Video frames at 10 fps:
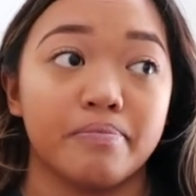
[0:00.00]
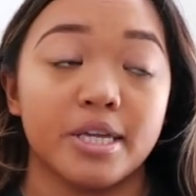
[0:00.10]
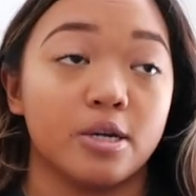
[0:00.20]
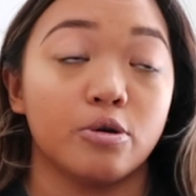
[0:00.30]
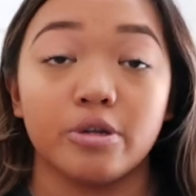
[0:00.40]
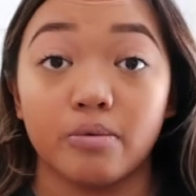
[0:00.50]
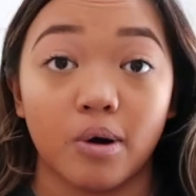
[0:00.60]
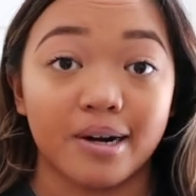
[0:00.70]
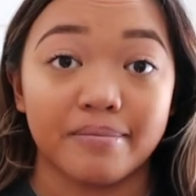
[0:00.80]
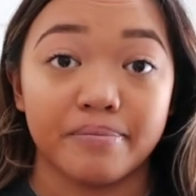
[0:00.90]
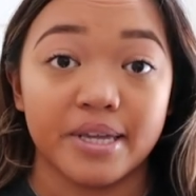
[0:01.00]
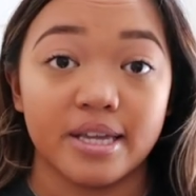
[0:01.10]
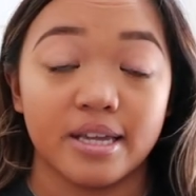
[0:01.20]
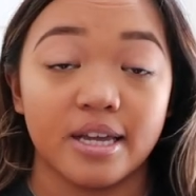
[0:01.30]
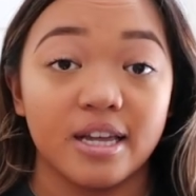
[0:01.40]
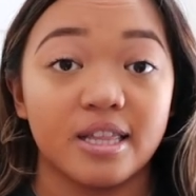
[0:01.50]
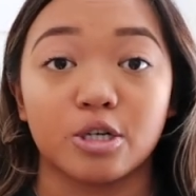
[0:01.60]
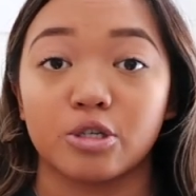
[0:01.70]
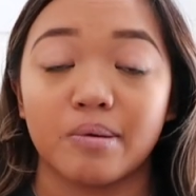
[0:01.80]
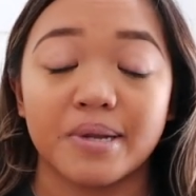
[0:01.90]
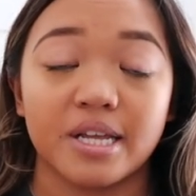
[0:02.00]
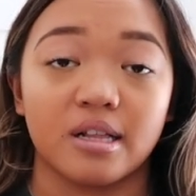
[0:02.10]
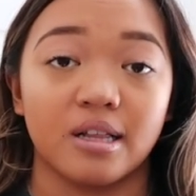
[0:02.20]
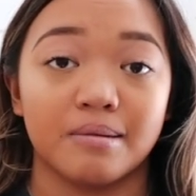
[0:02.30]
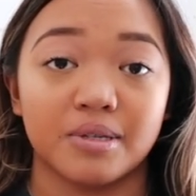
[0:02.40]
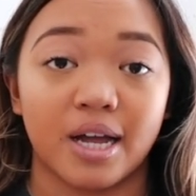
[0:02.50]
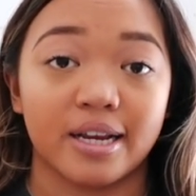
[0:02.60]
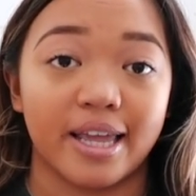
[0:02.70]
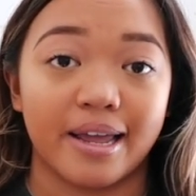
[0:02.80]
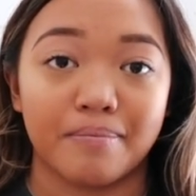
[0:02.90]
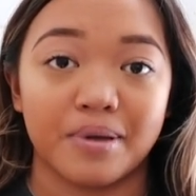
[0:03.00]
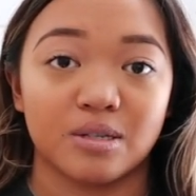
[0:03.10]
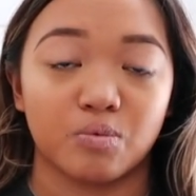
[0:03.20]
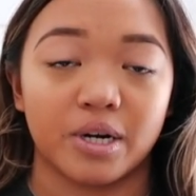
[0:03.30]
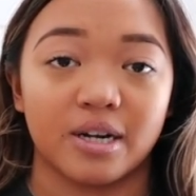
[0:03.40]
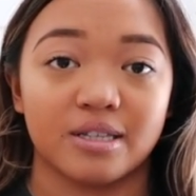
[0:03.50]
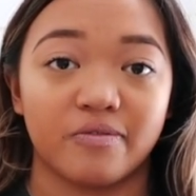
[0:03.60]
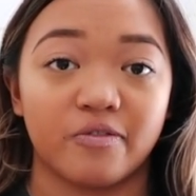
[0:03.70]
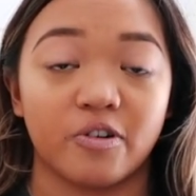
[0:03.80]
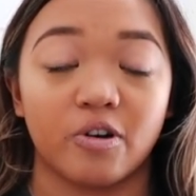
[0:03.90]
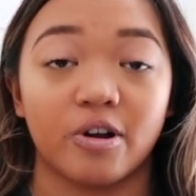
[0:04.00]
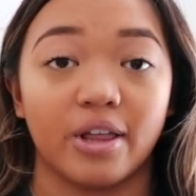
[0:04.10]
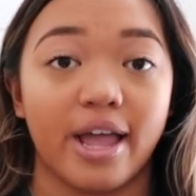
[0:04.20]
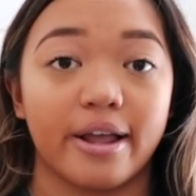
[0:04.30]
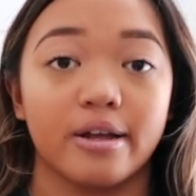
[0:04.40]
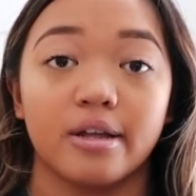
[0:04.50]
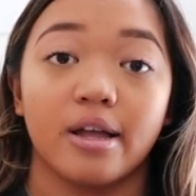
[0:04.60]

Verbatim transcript: be who you want to be there's so many clubs on campus where it's for like